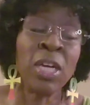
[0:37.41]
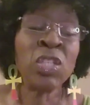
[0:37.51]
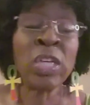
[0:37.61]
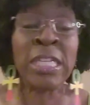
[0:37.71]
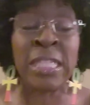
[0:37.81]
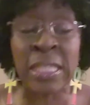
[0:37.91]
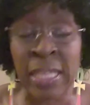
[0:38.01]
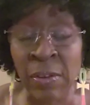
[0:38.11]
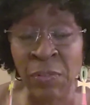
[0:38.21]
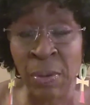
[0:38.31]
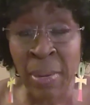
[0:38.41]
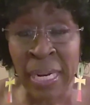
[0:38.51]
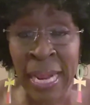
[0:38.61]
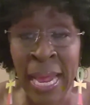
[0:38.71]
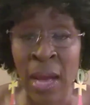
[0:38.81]
So I did that for
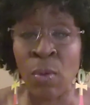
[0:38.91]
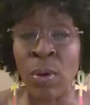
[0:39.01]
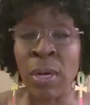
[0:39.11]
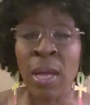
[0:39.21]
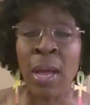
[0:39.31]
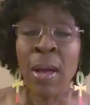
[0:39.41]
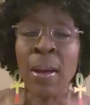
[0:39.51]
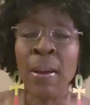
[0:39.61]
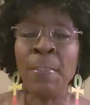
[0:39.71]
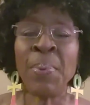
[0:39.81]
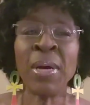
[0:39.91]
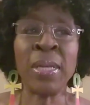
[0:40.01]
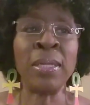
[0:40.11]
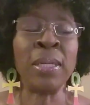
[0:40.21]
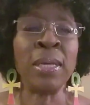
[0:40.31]
about an hour. But,